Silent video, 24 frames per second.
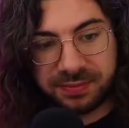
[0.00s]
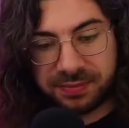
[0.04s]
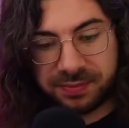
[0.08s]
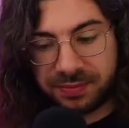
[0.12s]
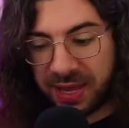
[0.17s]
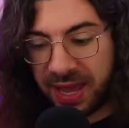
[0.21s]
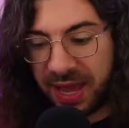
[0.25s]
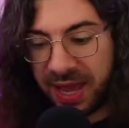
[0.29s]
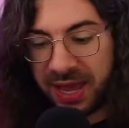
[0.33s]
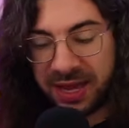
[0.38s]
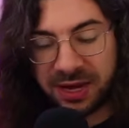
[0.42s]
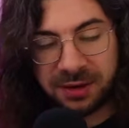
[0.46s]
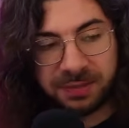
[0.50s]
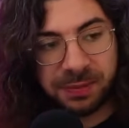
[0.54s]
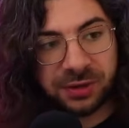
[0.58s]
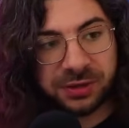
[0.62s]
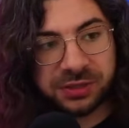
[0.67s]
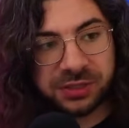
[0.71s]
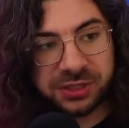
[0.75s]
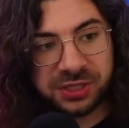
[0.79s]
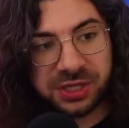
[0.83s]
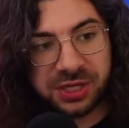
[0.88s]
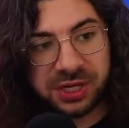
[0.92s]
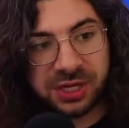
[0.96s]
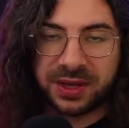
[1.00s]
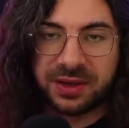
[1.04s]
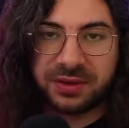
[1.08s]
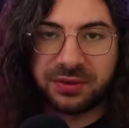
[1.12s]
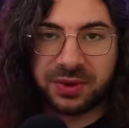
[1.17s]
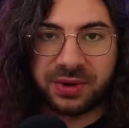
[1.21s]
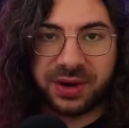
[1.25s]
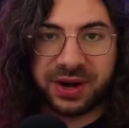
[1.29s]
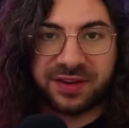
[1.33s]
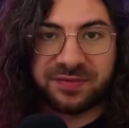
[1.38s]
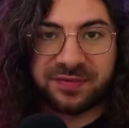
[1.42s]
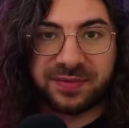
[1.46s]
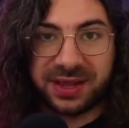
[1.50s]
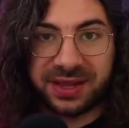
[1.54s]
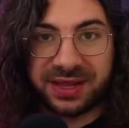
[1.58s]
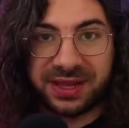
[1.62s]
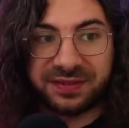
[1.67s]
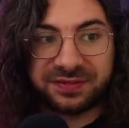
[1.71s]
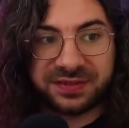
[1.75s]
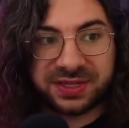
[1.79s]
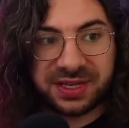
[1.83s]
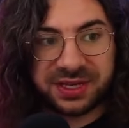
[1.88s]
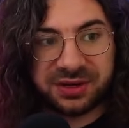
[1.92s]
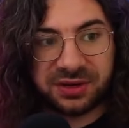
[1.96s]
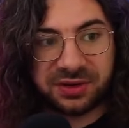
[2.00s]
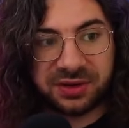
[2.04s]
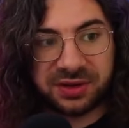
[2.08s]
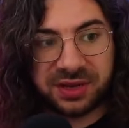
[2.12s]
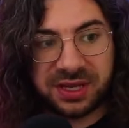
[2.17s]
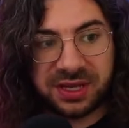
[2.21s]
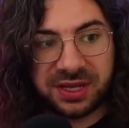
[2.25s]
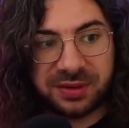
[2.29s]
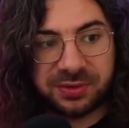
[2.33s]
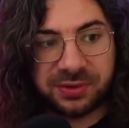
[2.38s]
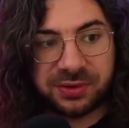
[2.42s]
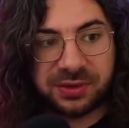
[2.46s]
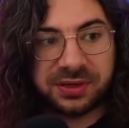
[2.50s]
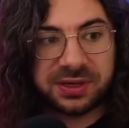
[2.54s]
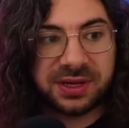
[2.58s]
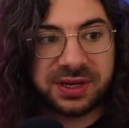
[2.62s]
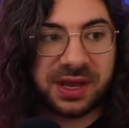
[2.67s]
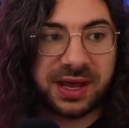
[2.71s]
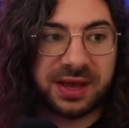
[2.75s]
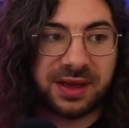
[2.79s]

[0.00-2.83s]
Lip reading: hand posture where I have my left hand on the keyboard